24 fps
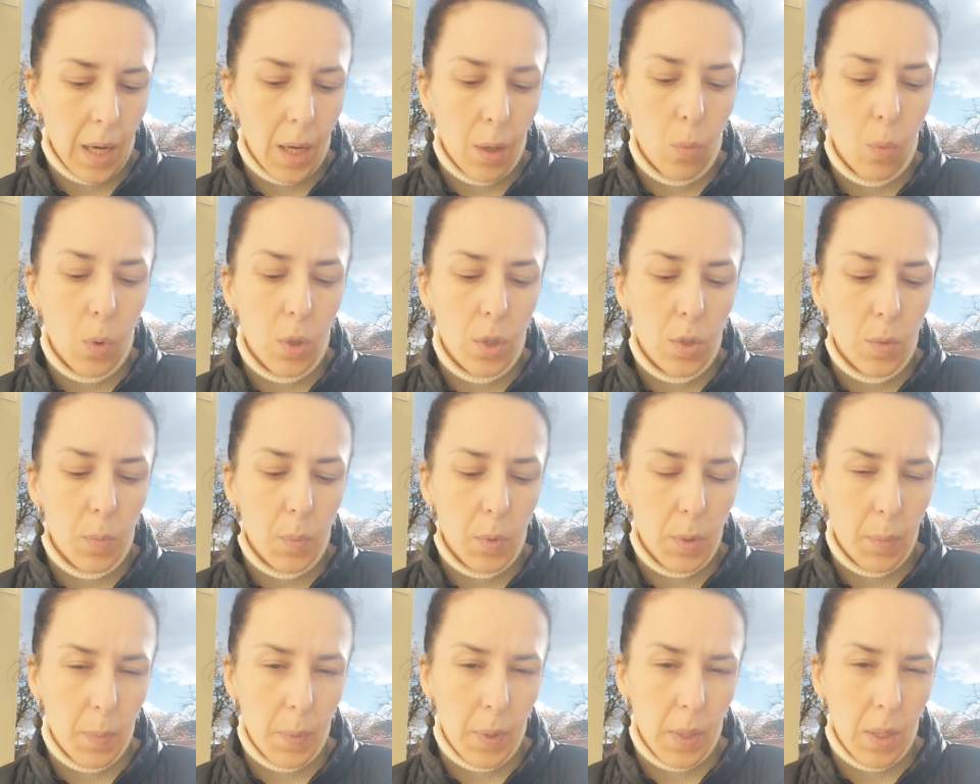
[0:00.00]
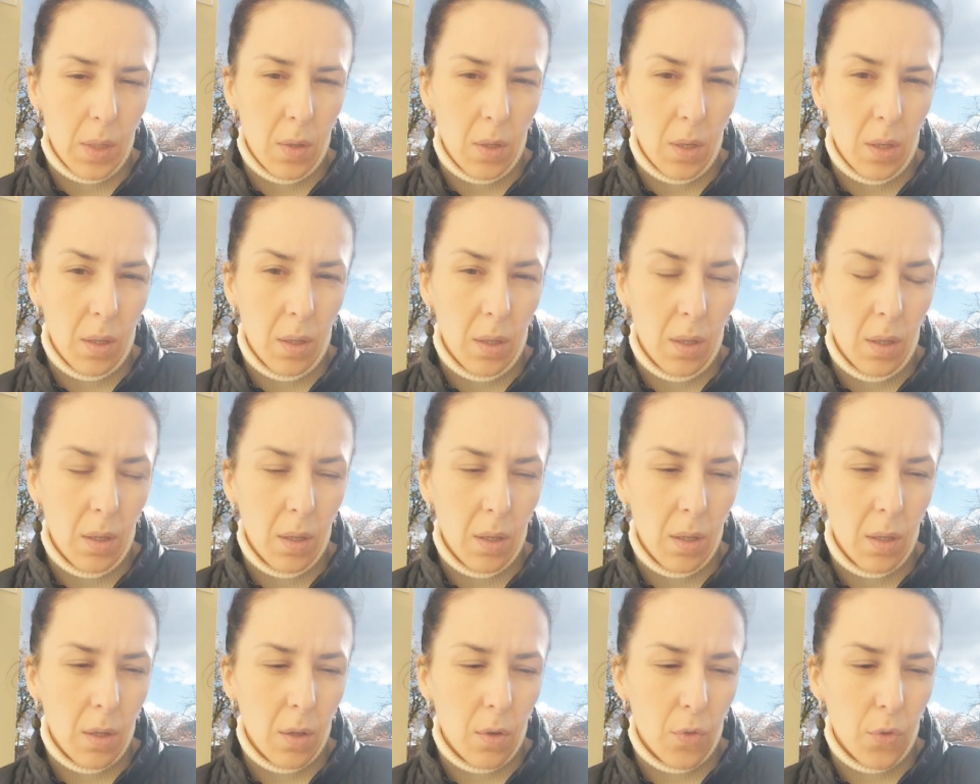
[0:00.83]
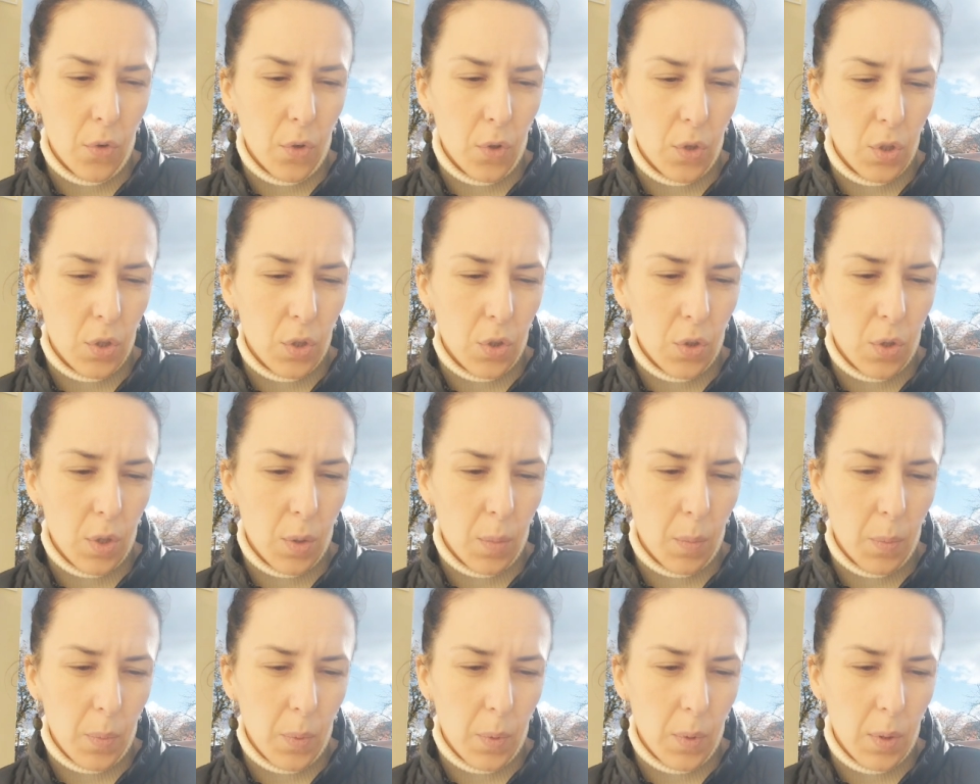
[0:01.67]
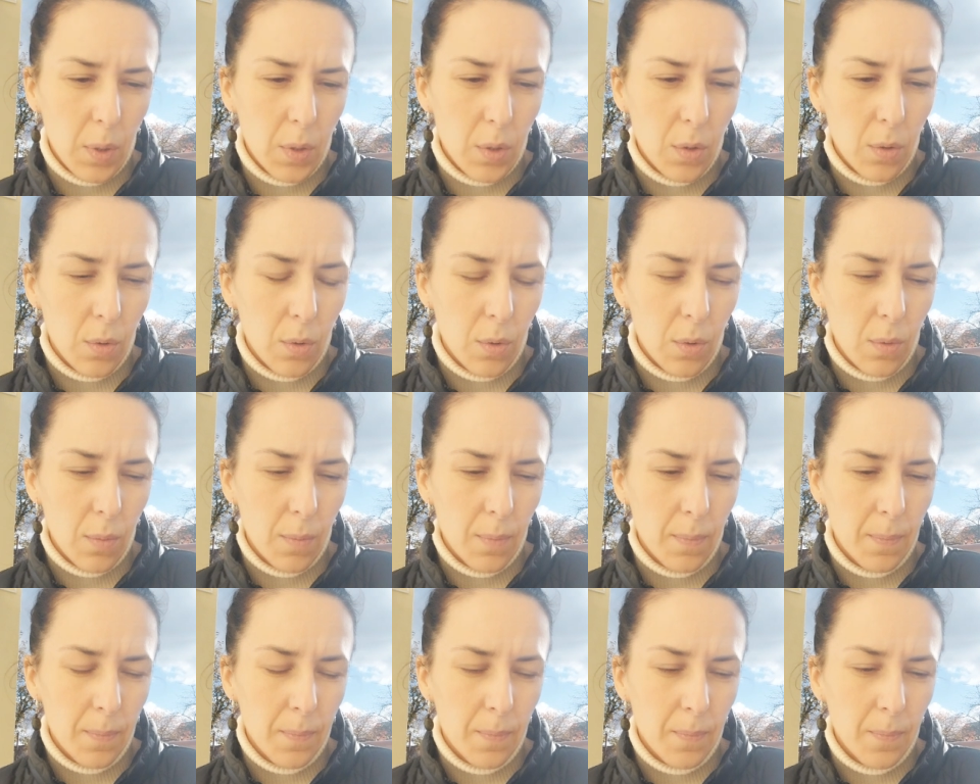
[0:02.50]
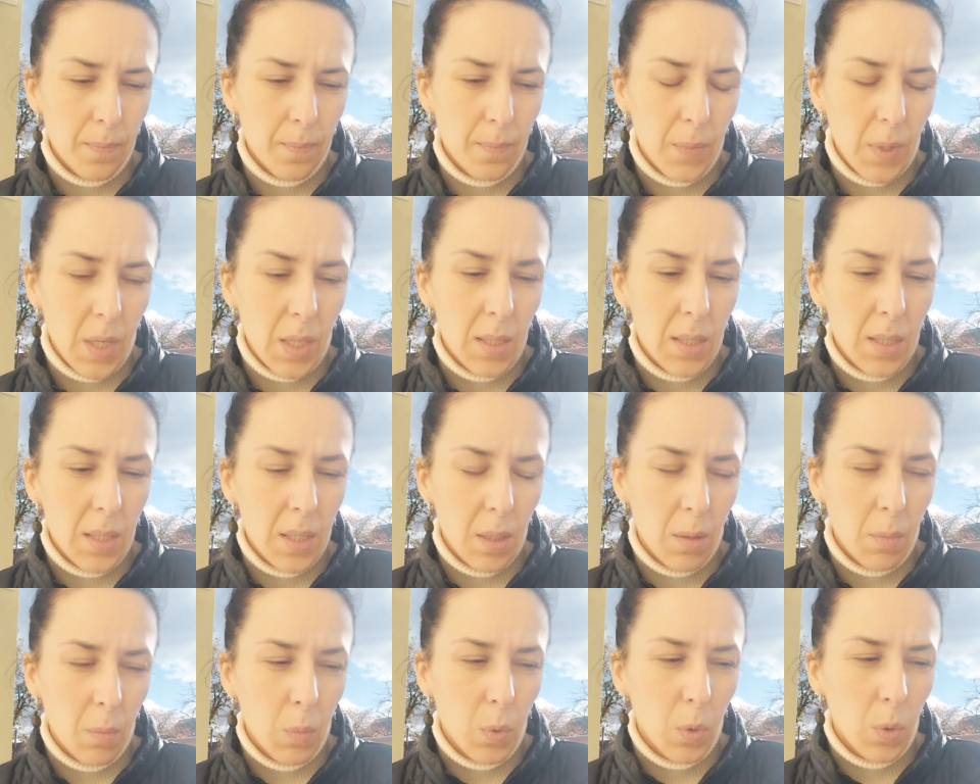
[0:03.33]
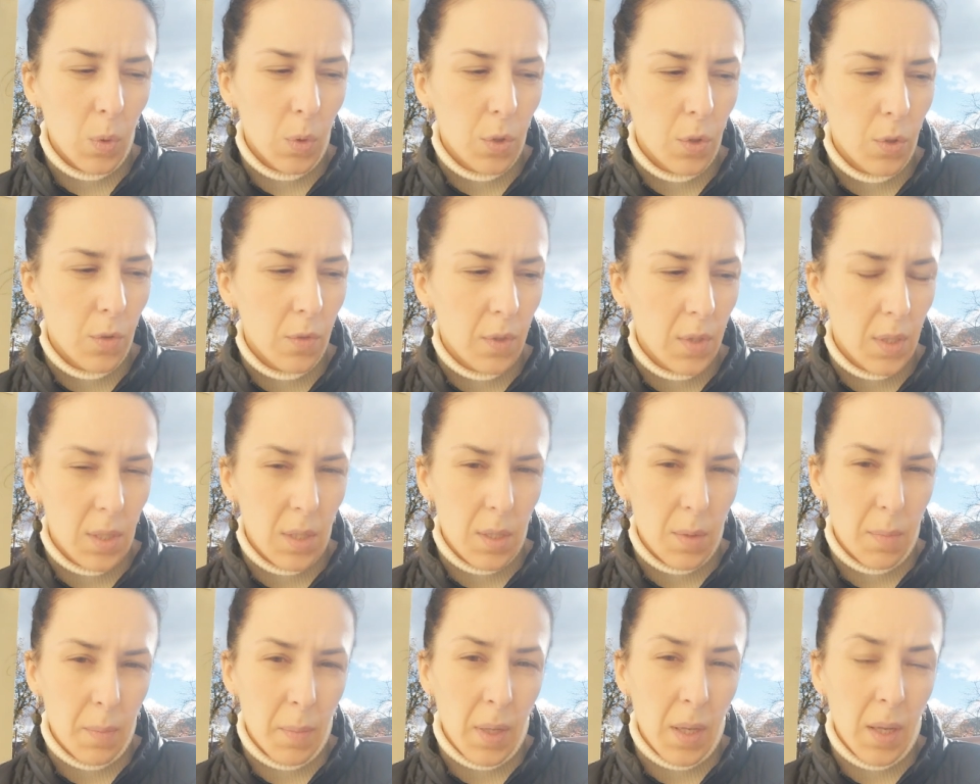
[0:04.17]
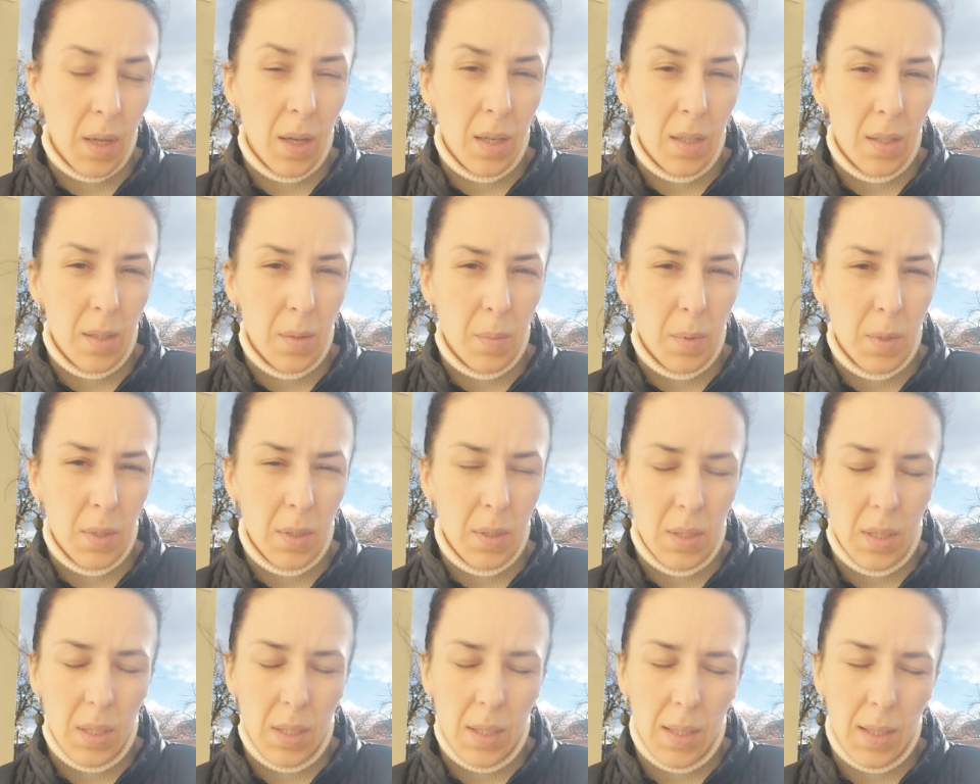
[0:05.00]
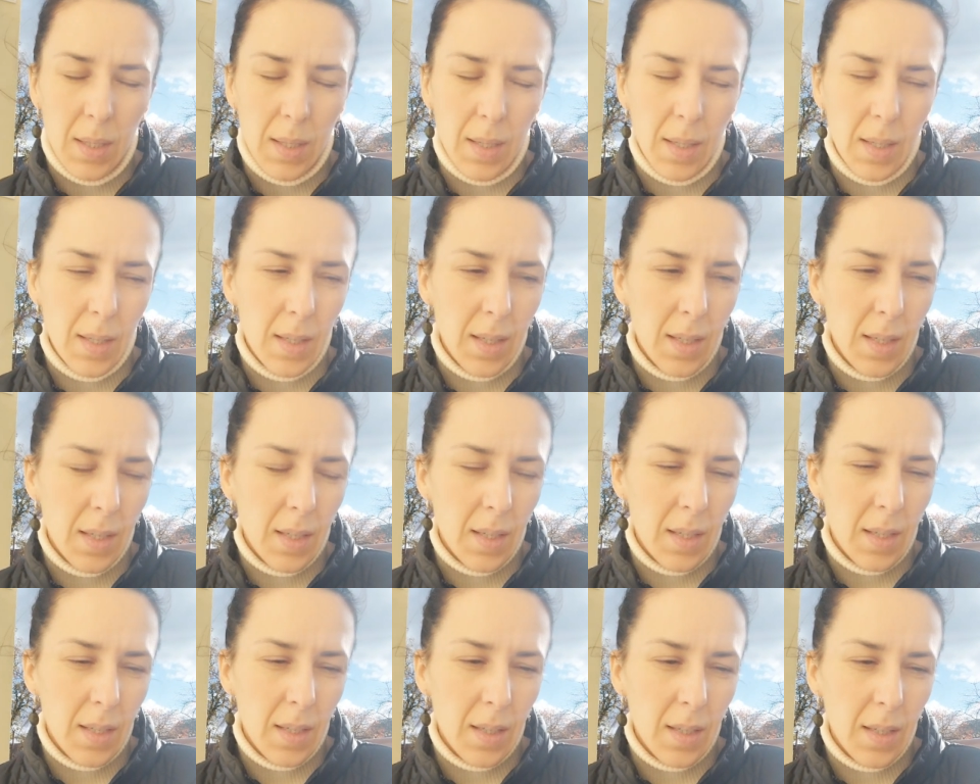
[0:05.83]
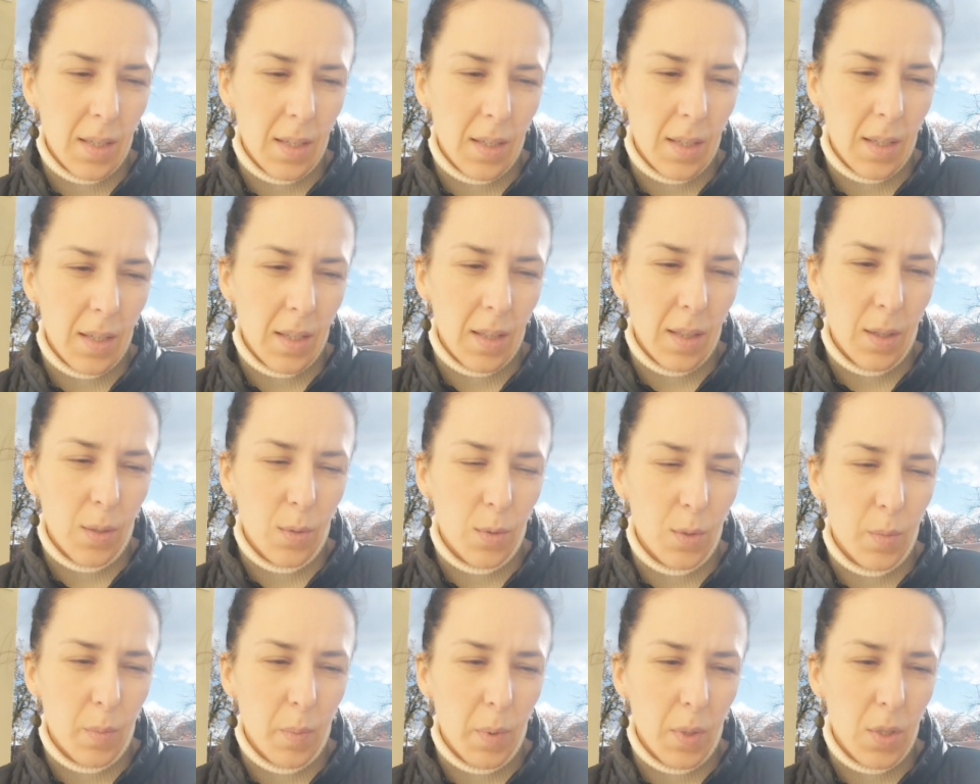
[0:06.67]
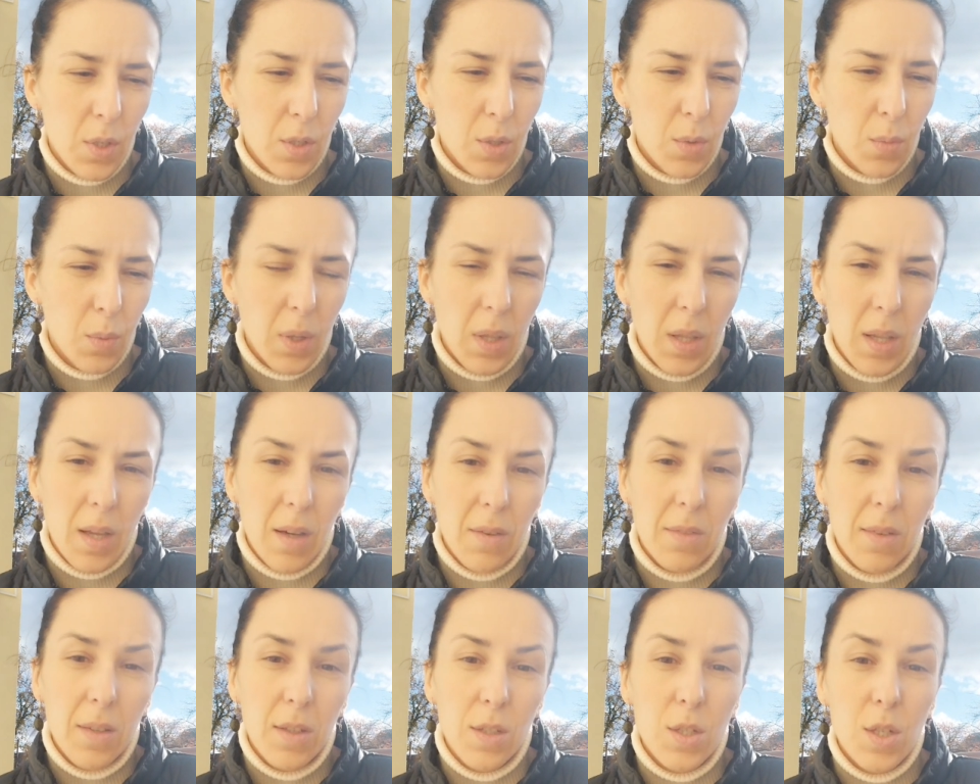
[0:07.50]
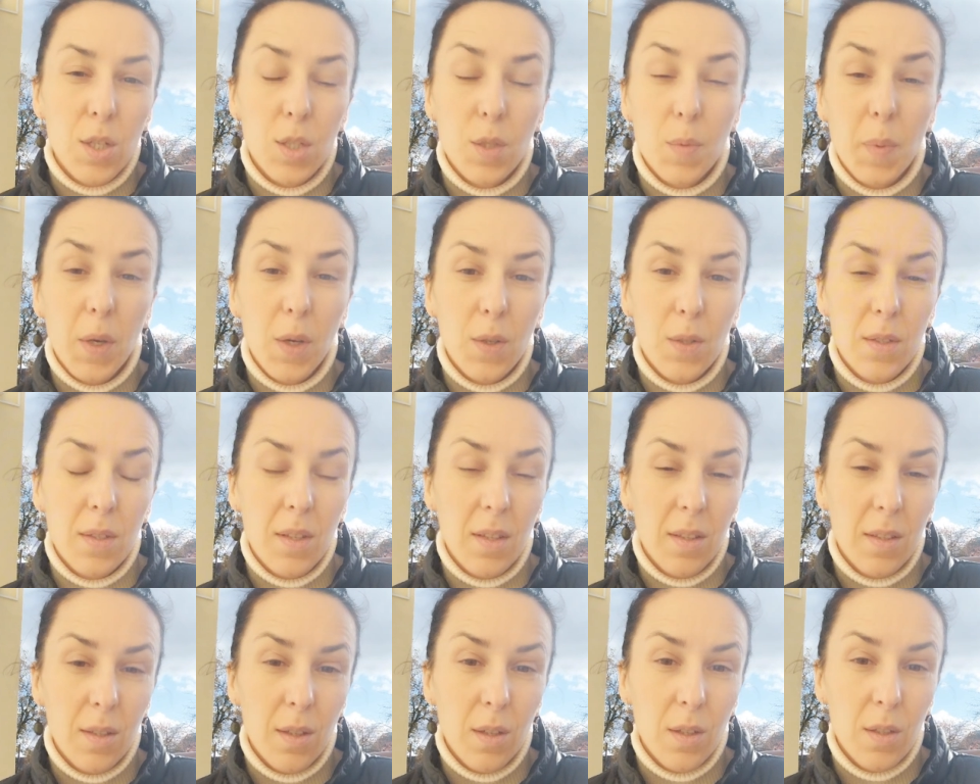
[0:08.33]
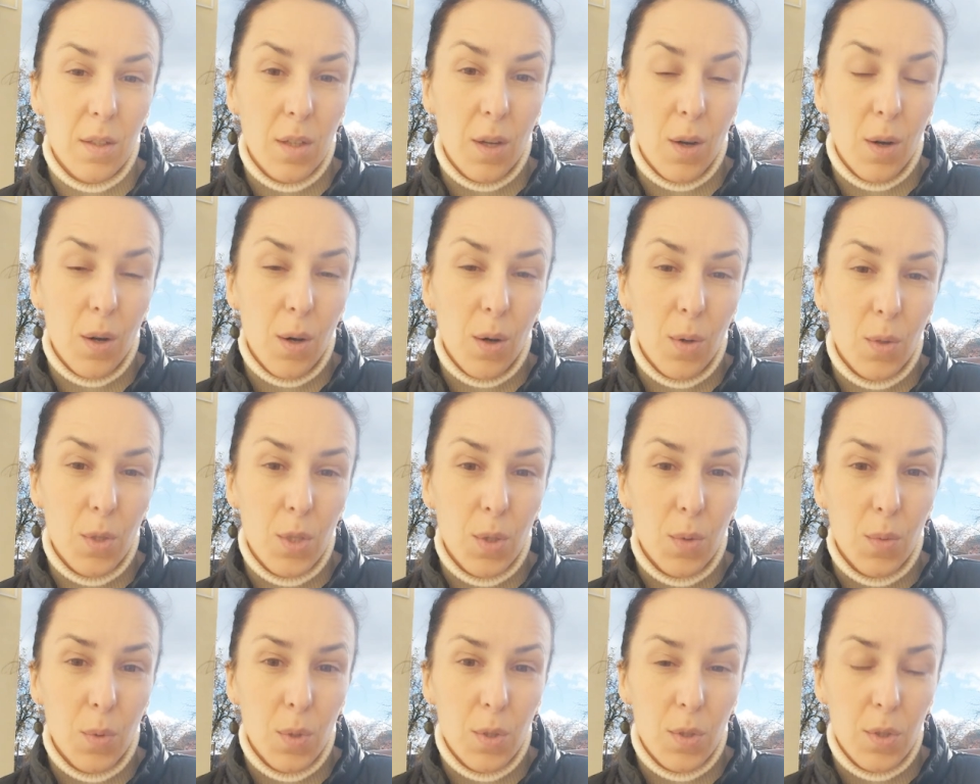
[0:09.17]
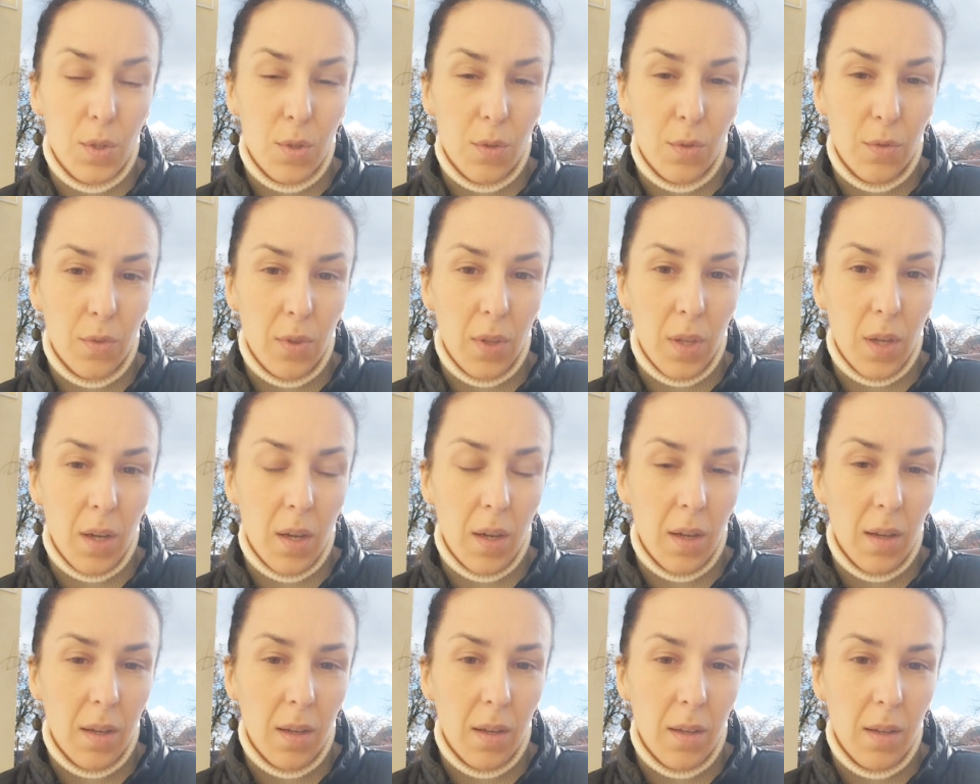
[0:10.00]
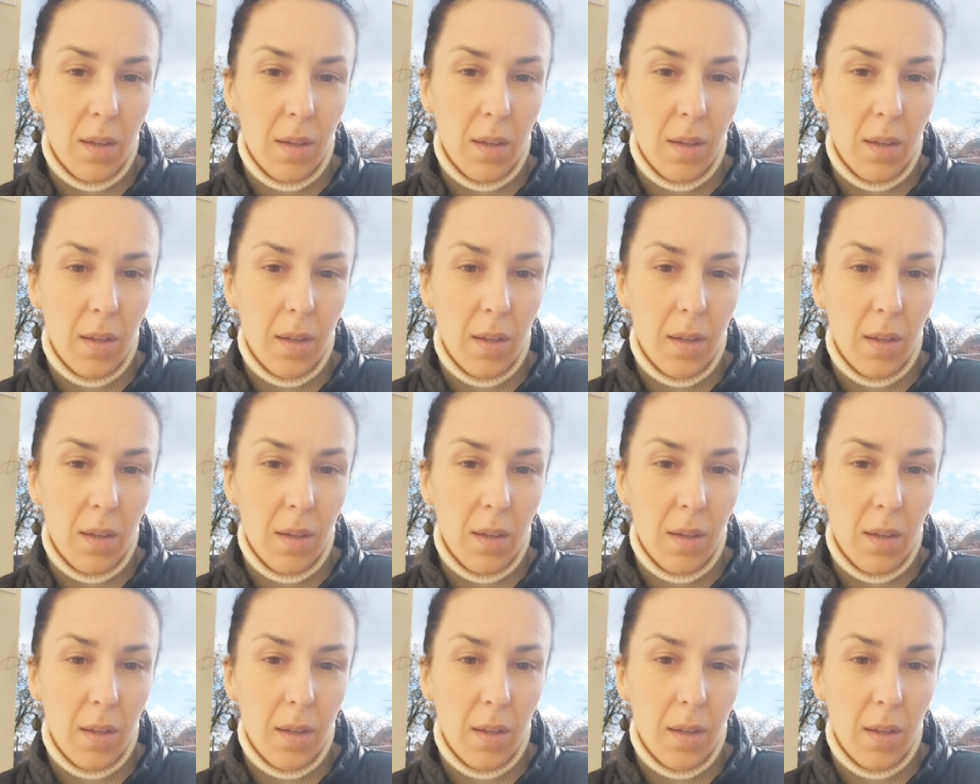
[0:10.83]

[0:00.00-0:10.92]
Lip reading: was preparing for a trip to Istanbul to visit my husband, and those bitches were laughing just because they thought, oh, she wants to fly.